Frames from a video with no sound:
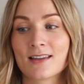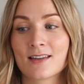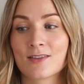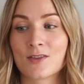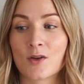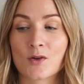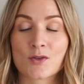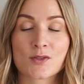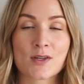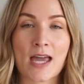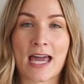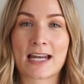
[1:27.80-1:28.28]

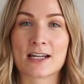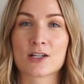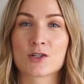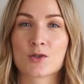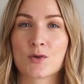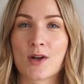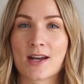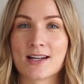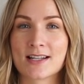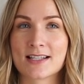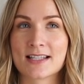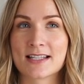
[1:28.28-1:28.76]
those kind of
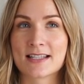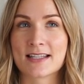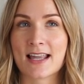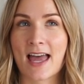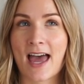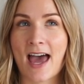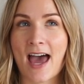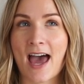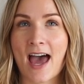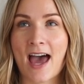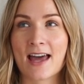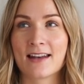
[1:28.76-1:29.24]
trends
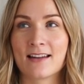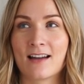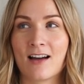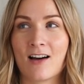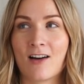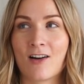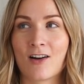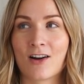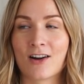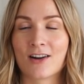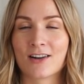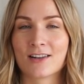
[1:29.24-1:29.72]
that
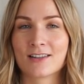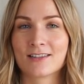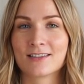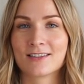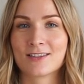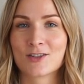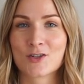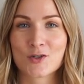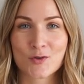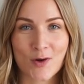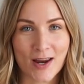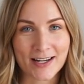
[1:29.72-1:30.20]
are
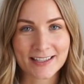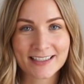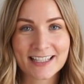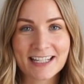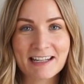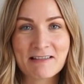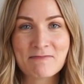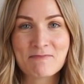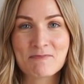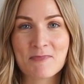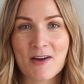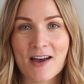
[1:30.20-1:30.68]

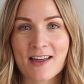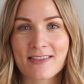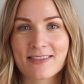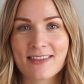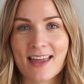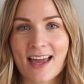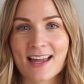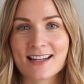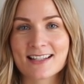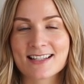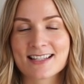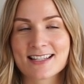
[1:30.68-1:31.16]
trendy, but
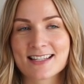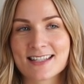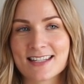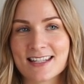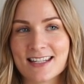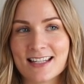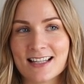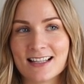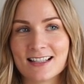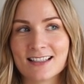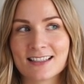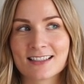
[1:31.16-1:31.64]
that
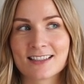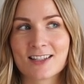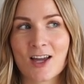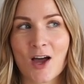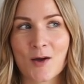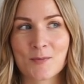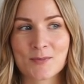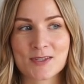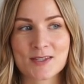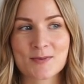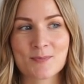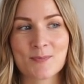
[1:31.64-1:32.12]
still
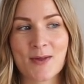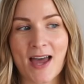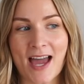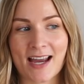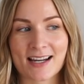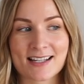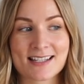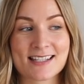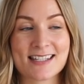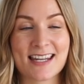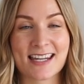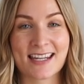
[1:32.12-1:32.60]
comes
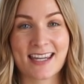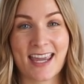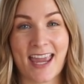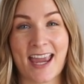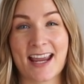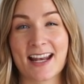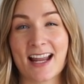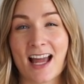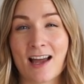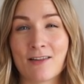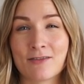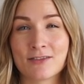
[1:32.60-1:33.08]
back
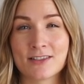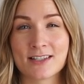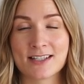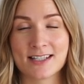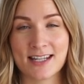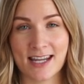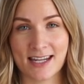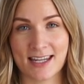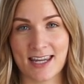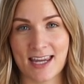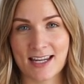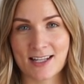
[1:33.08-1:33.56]
decade after
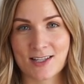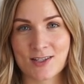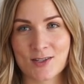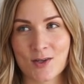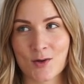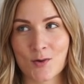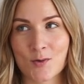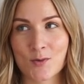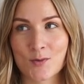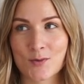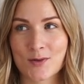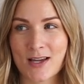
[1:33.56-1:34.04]
decade.
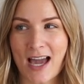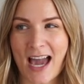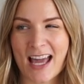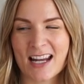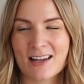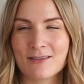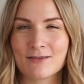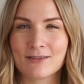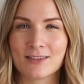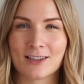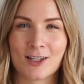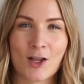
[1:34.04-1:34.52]
So
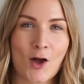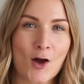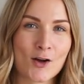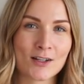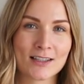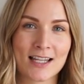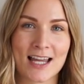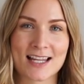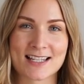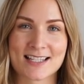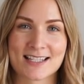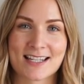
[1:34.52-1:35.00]
kind of
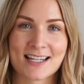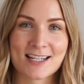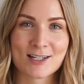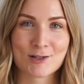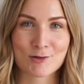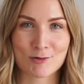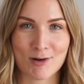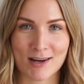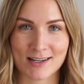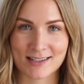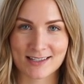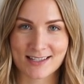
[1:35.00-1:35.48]
long-lasting
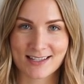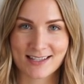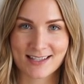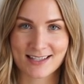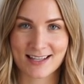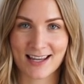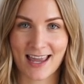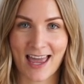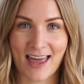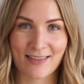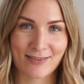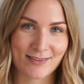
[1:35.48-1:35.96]

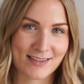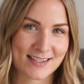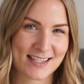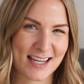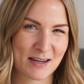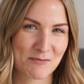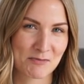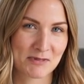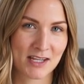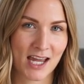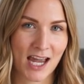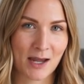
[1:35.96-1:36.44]
trends at the
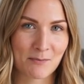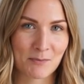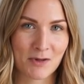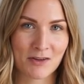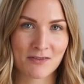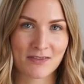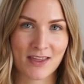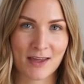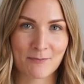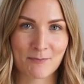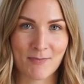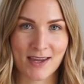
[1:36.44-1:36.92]
same time,
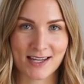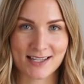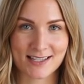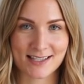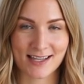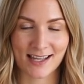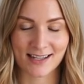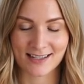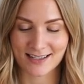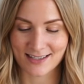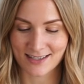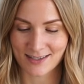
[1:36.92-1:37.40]
if that makes
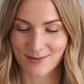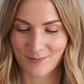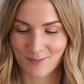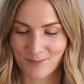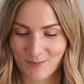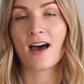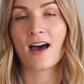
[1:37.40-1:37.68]
sense.